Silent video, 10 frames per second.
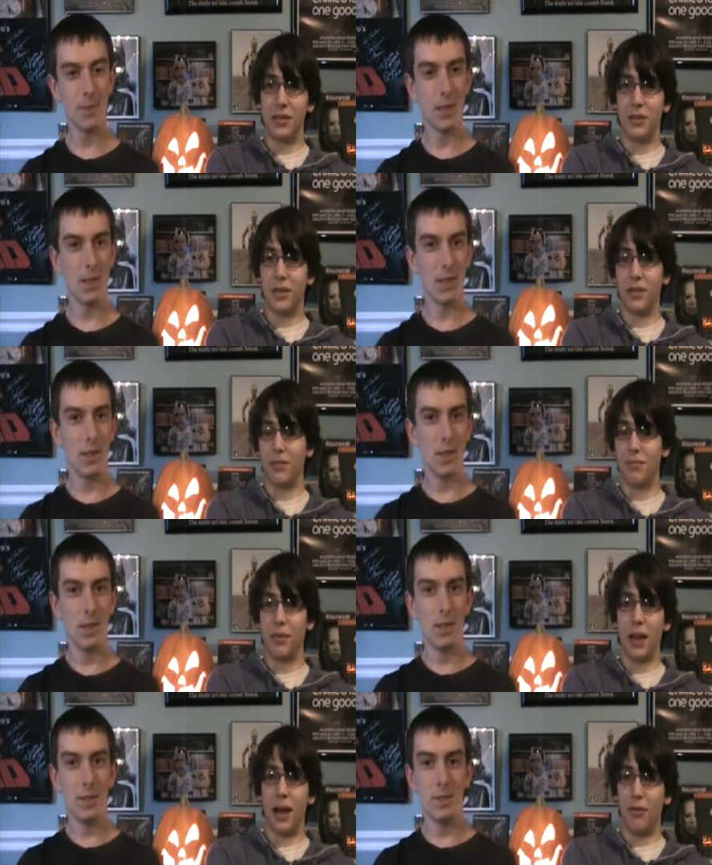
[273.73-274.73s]
Speaker 1: sort of
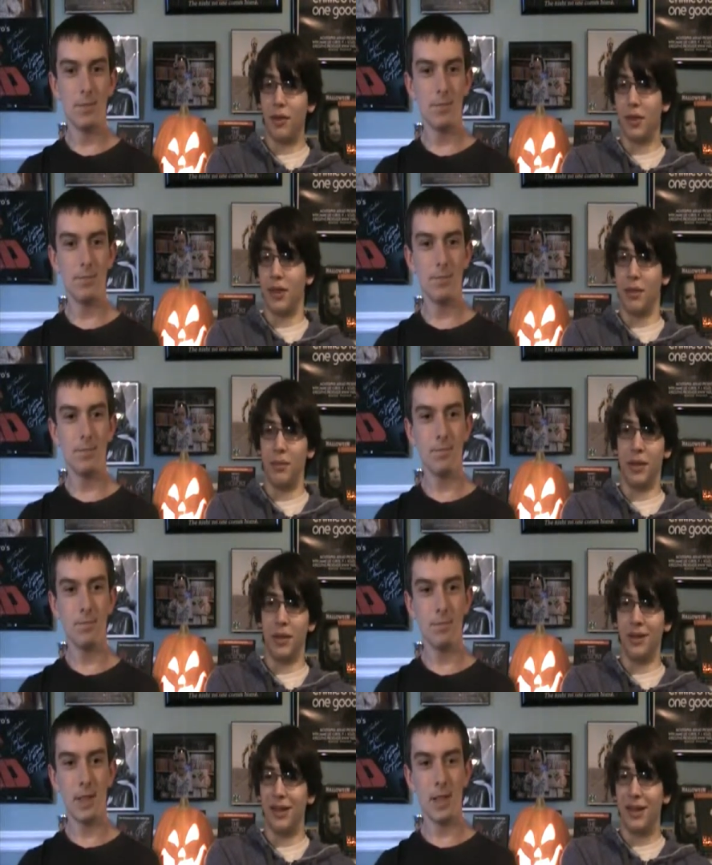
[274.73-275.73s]
plot with him
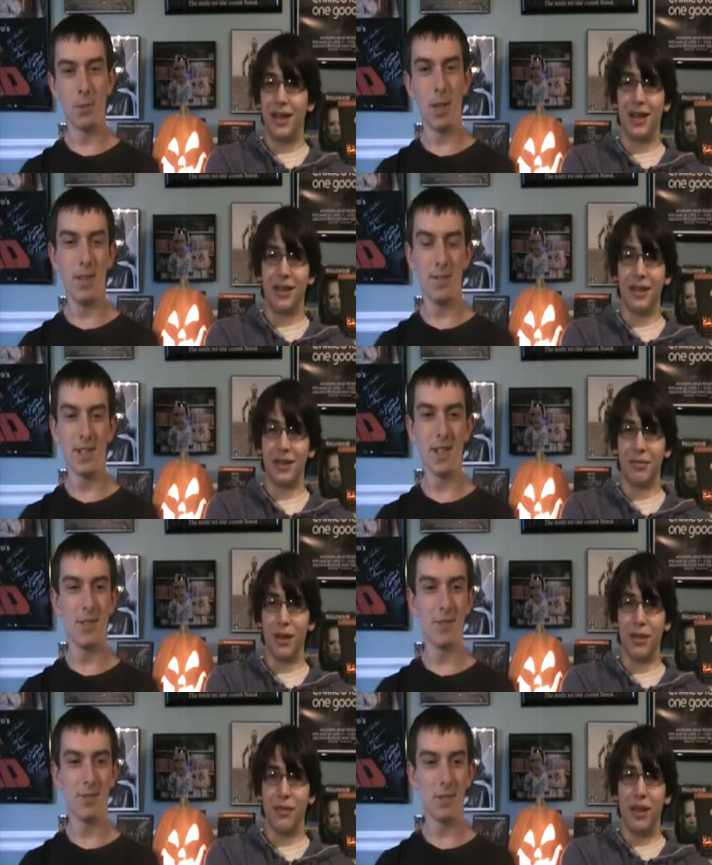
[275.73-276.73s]
and his wife, killing his
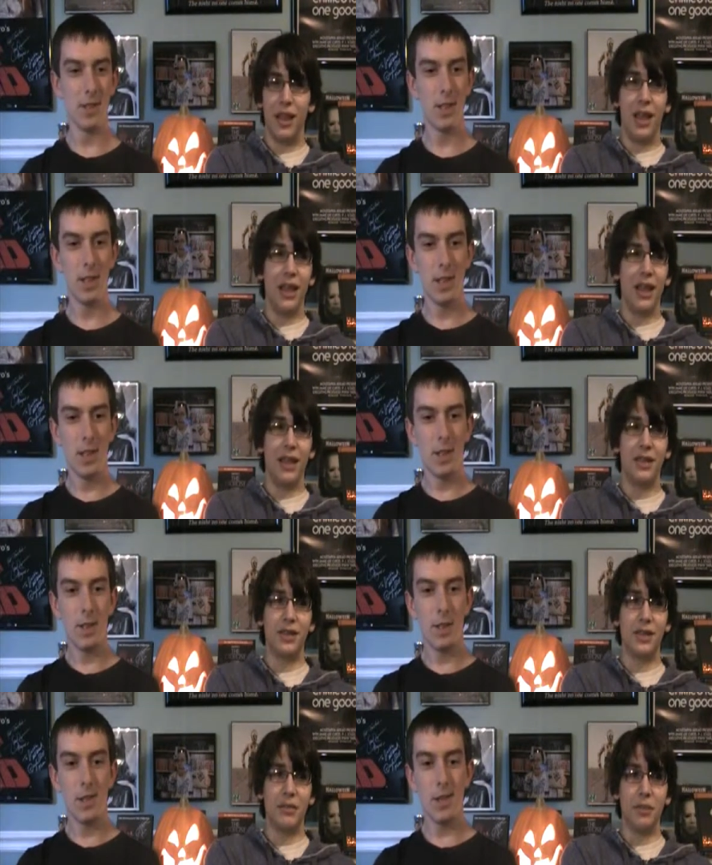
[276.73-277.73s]
wife, it, it
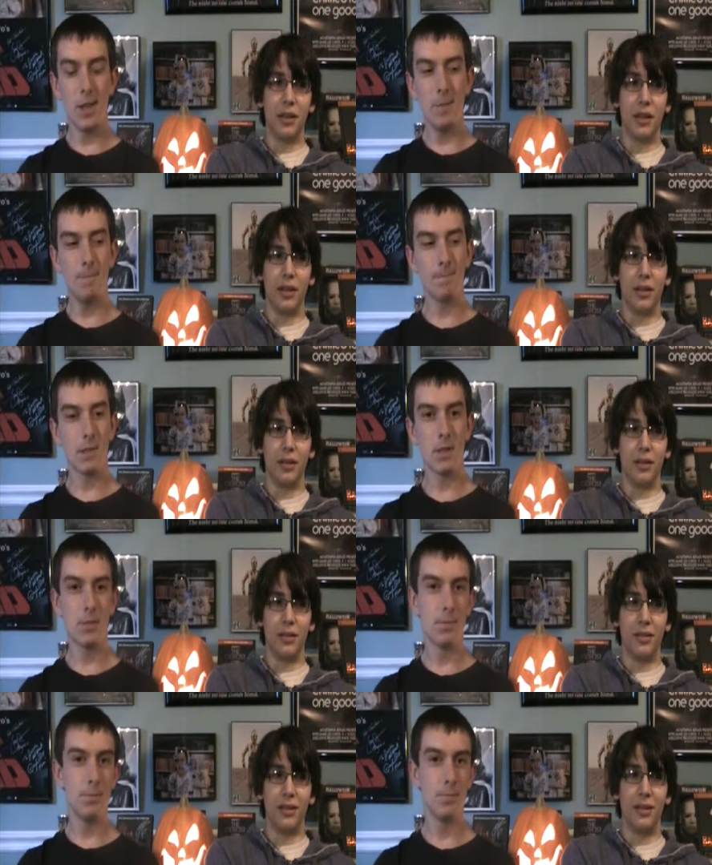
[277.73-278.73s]
just seemed a little
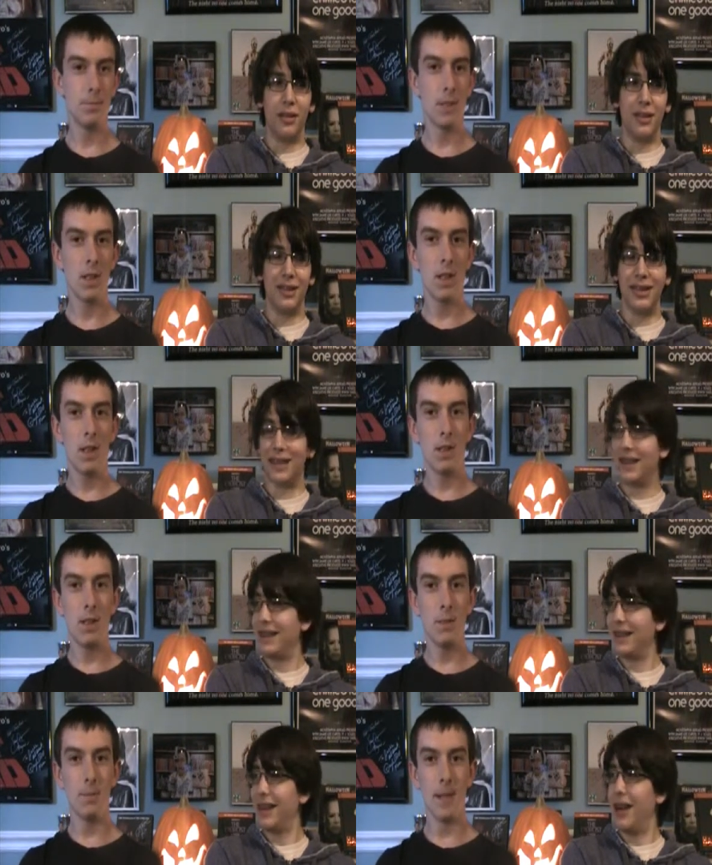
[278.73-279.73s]

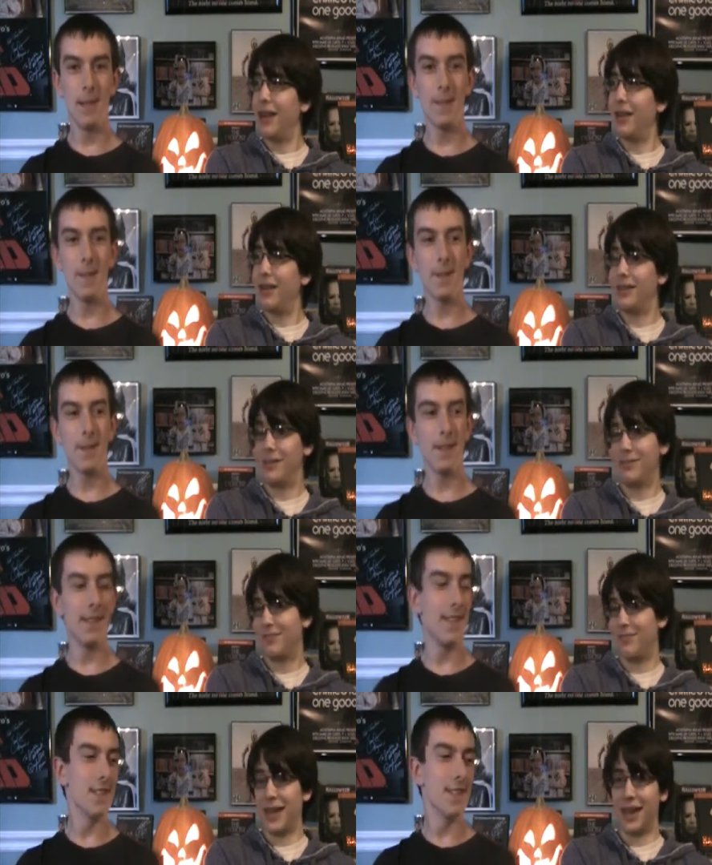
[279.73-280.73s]
Speaker 2: like
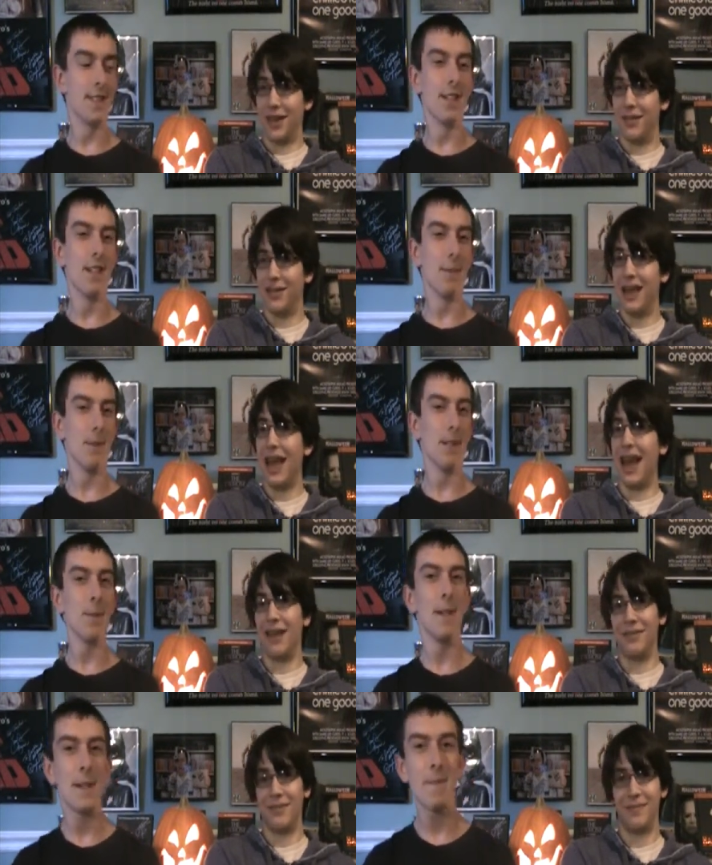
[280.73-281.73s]
unnecessary. Yeah,
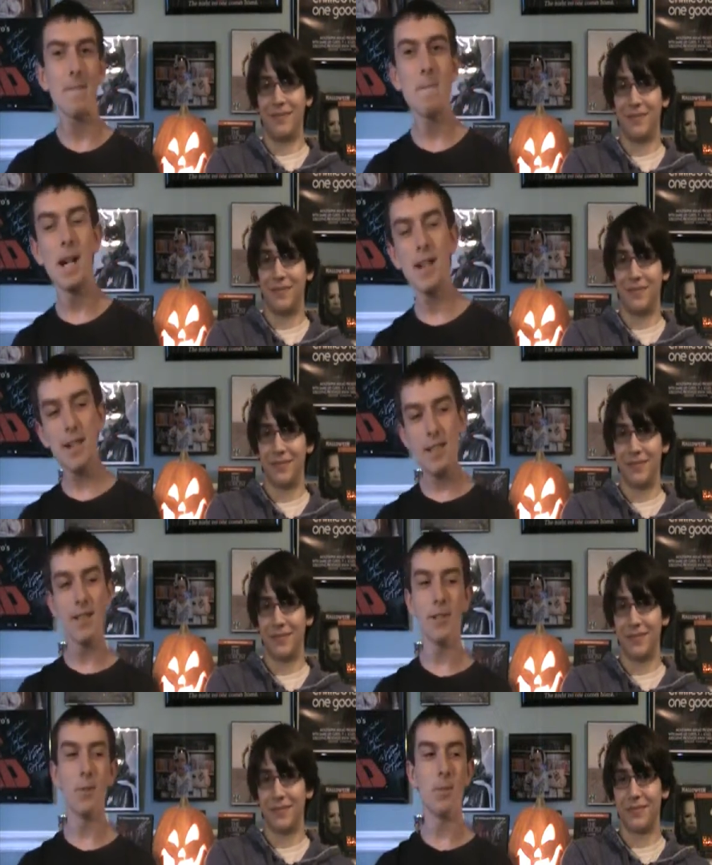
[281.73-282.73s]
like, like my
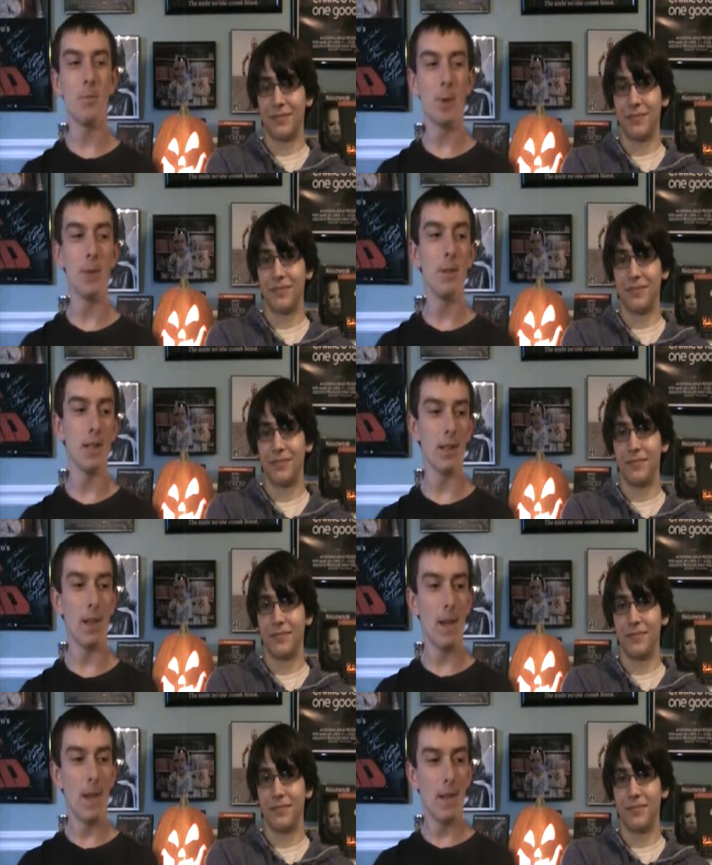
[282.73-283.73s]
idea would would have been
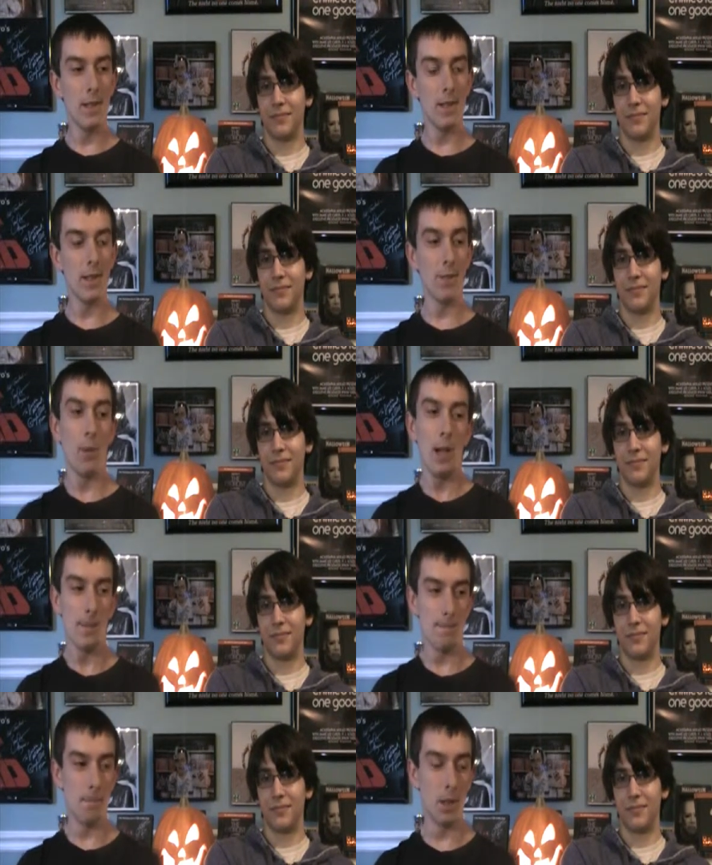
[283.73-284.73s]
to if you want
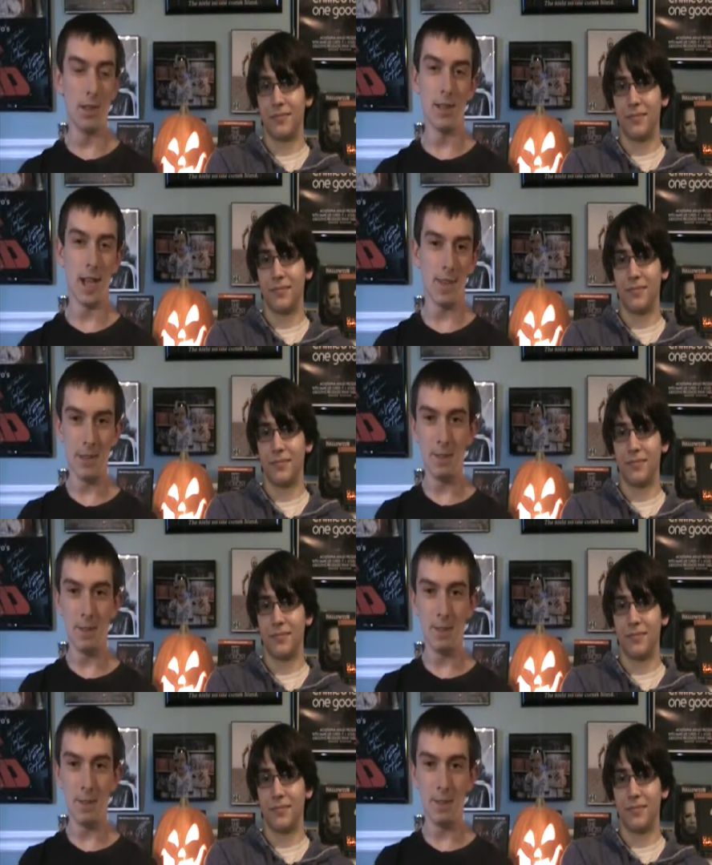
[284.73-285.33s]
to put Anthony